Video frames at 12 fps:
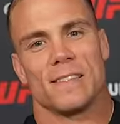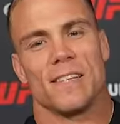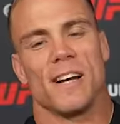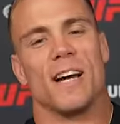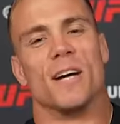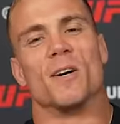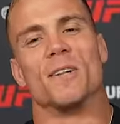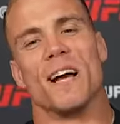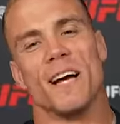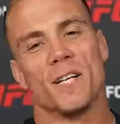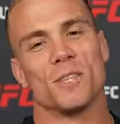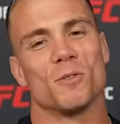Yeah, I ain't gonna
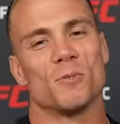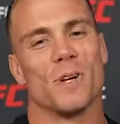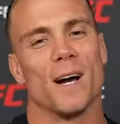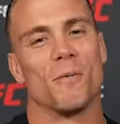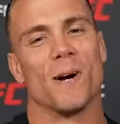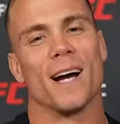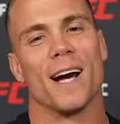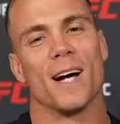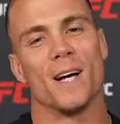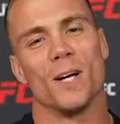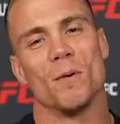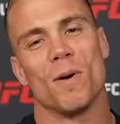lie. This is where I, I,
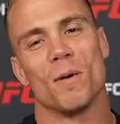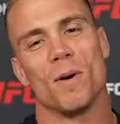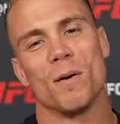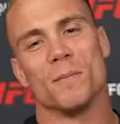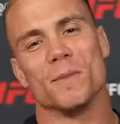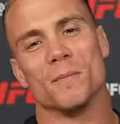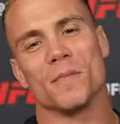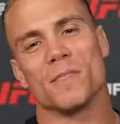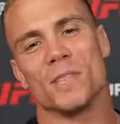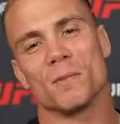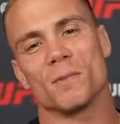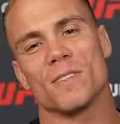got home. My mama and my
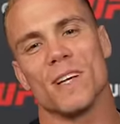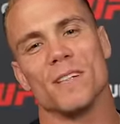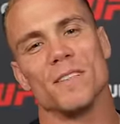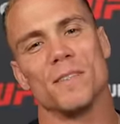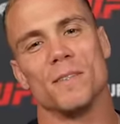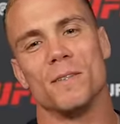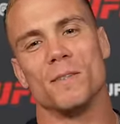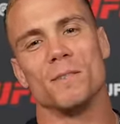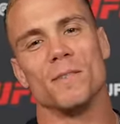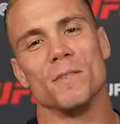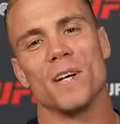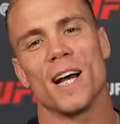sister was like, "Dude,
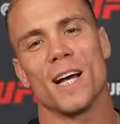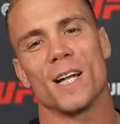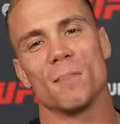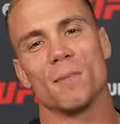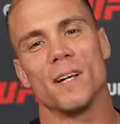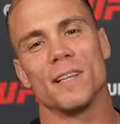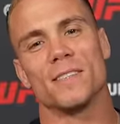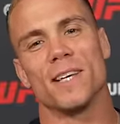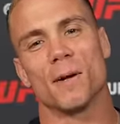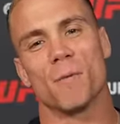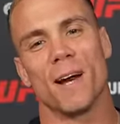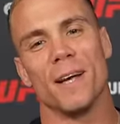when you got up in that
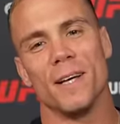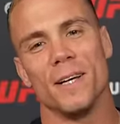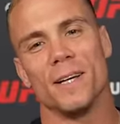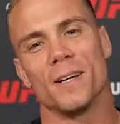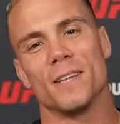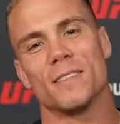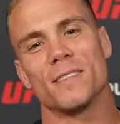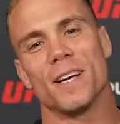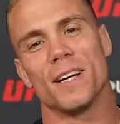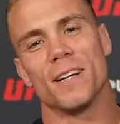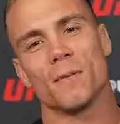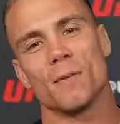second right here, it's
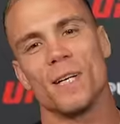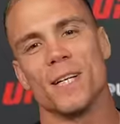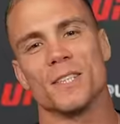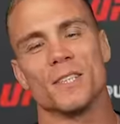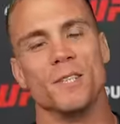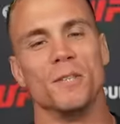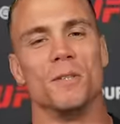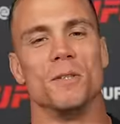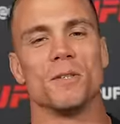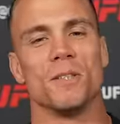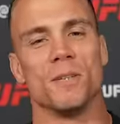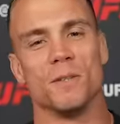like we just knew you
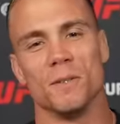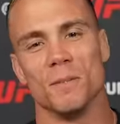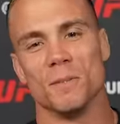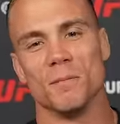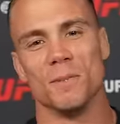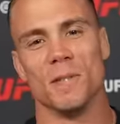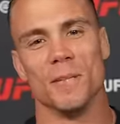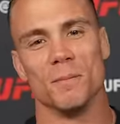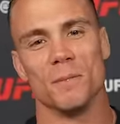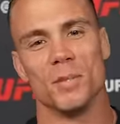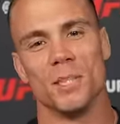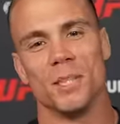was gonna do some dumb
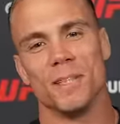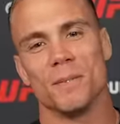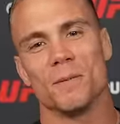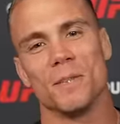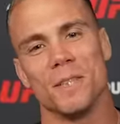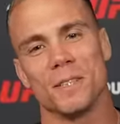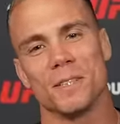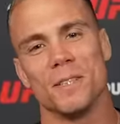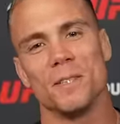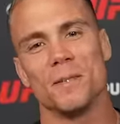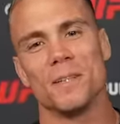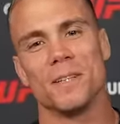shit. We just
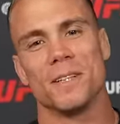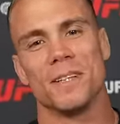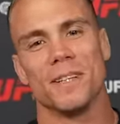knew it.